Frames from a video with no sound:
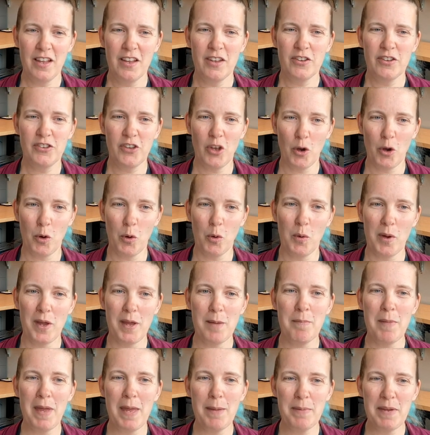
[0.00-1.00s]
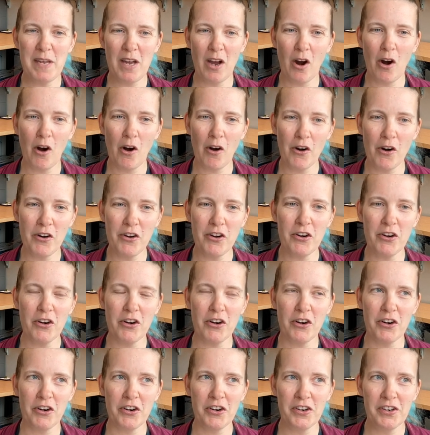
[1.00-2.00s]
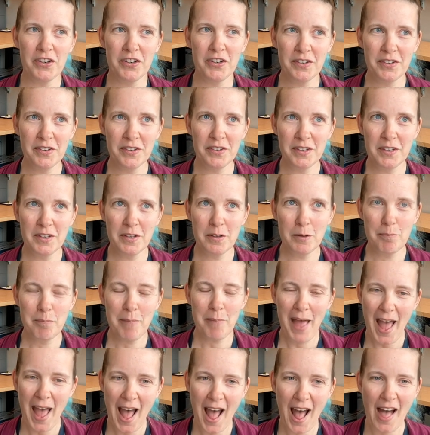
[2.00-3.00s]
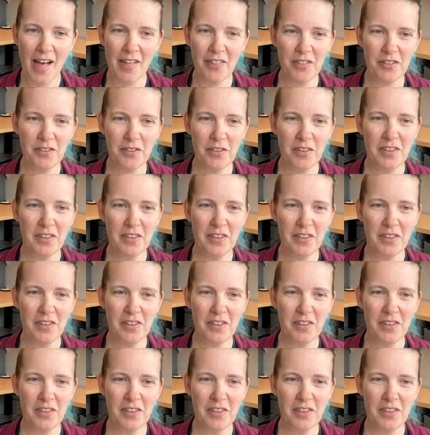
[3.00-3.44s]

So it may be a harder path